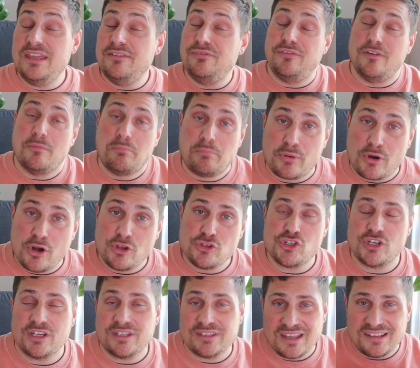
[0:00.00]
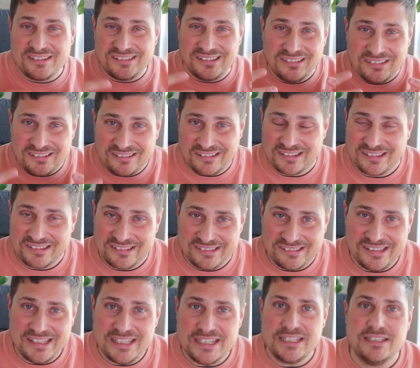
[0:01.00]
If a project doesn't
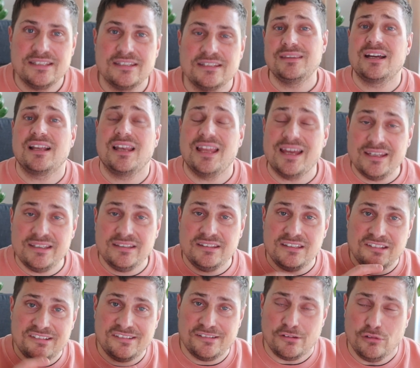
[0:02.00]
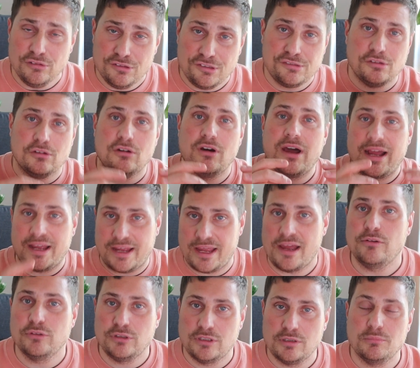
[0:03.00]
succeed, the client is also
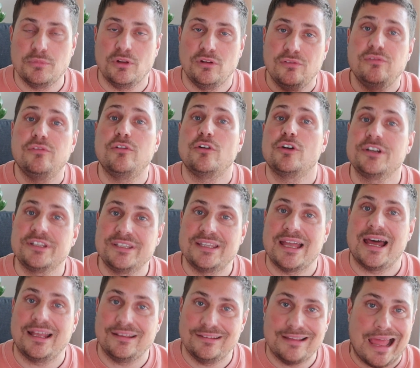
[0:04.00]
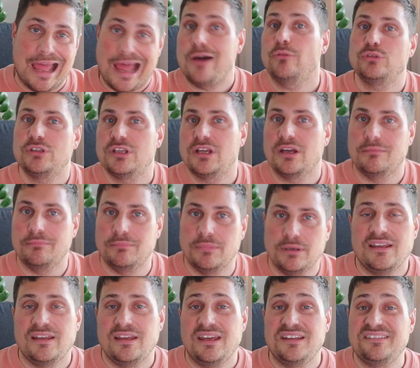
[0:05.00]
accountable for that outcome,
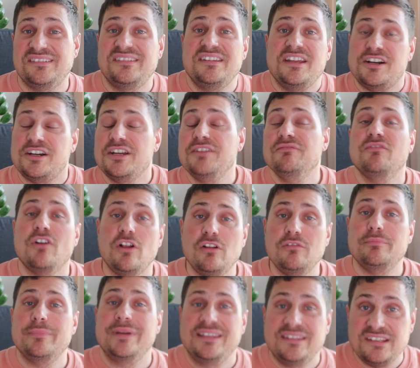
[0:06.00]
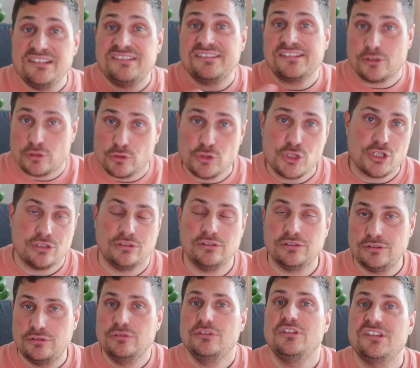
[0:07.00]
as their involvement is crucial
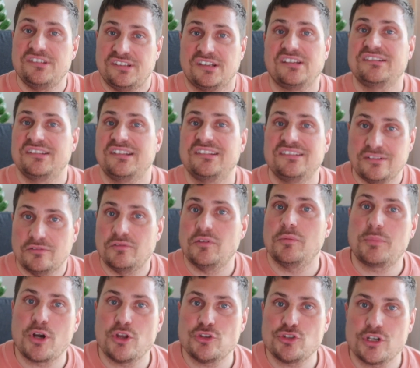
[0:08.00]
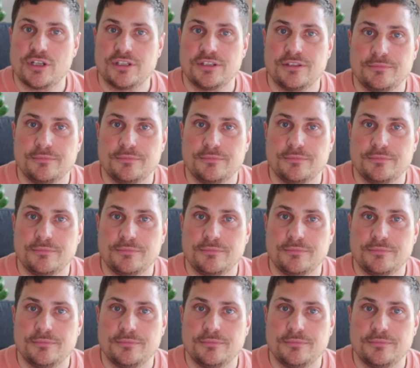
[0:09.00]
to the success of a project.